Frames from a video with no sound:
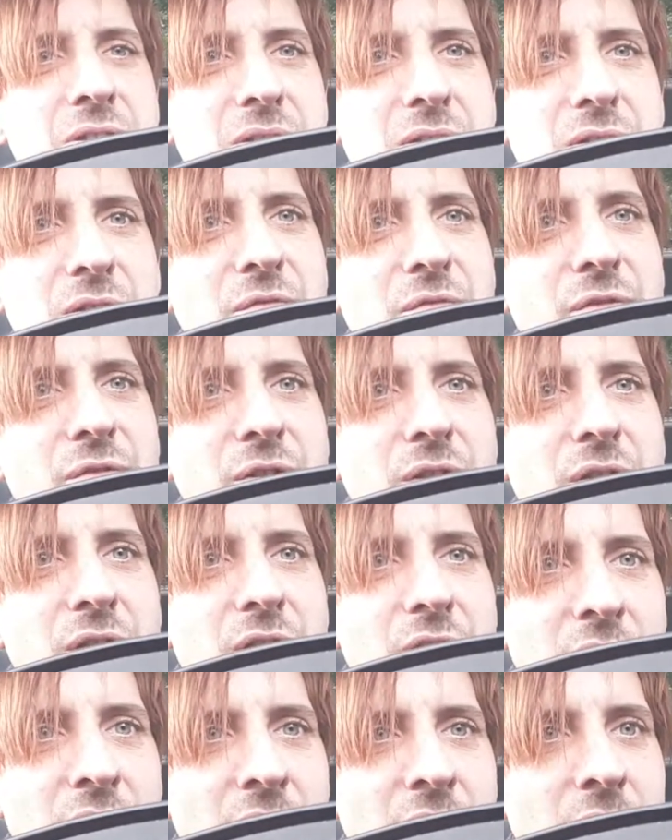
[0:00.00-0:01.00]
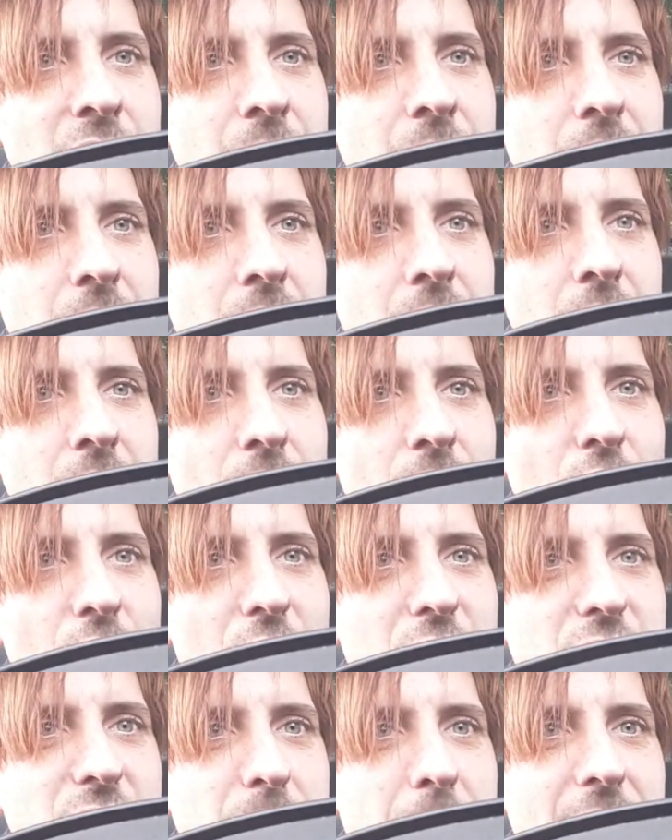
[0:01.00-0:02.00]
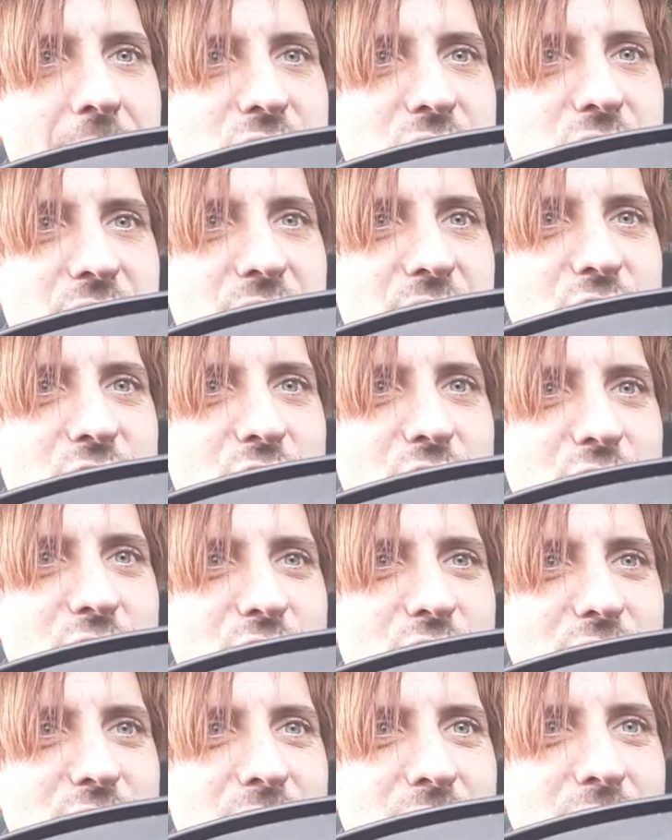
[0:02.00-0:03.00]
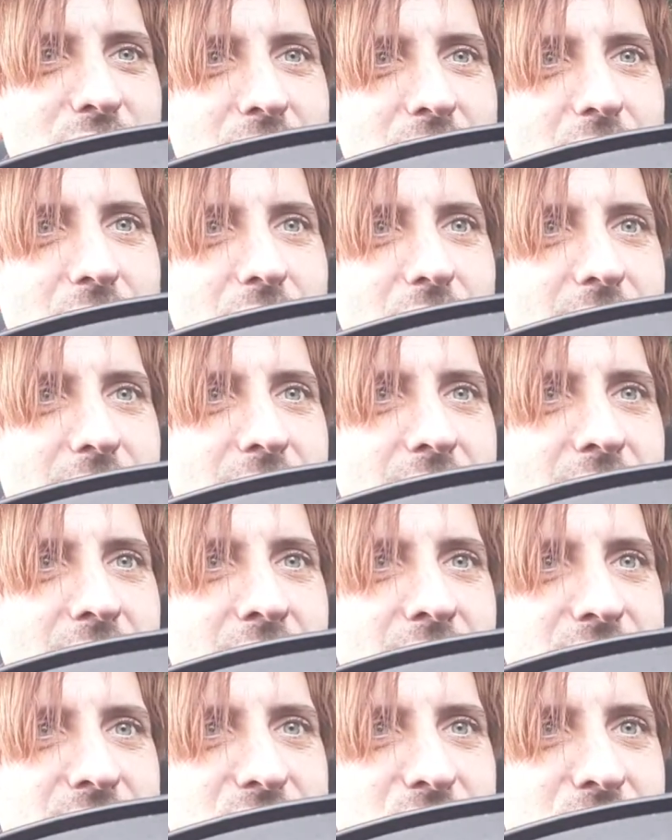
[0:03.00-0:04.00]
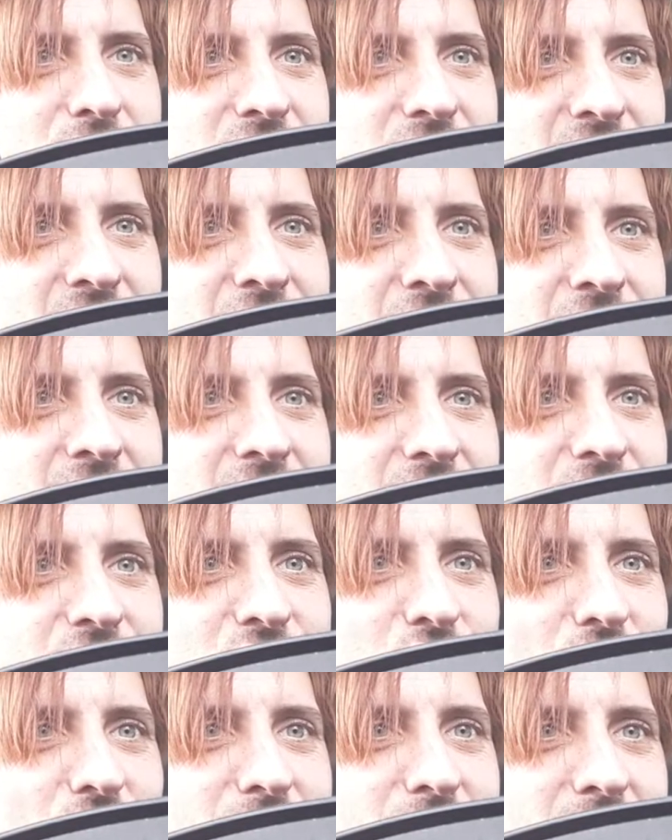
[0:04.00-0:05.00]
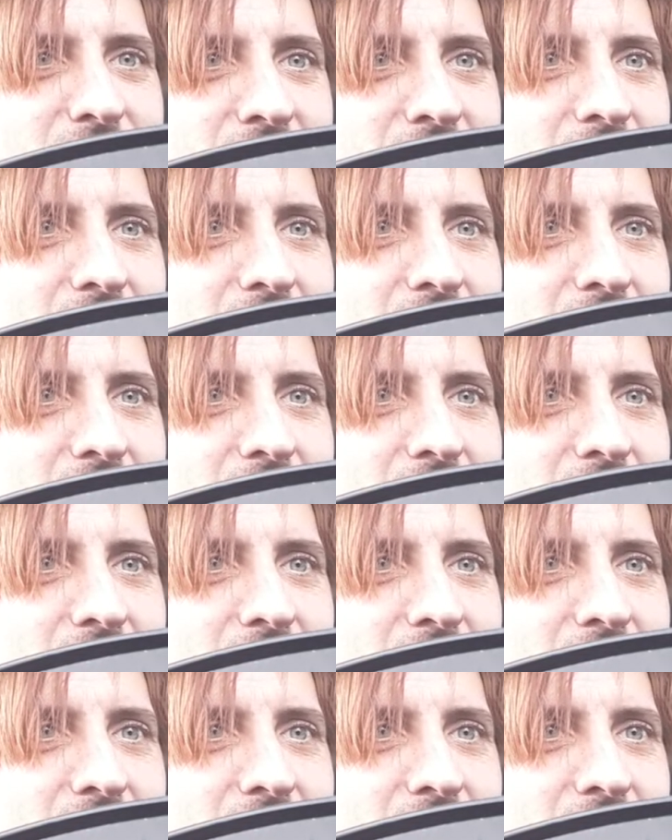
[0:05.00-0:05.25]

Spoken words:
Good for you. Lucky you. Off to Paris on the choo-choo. Okay, Scary Starry. Enjoy that.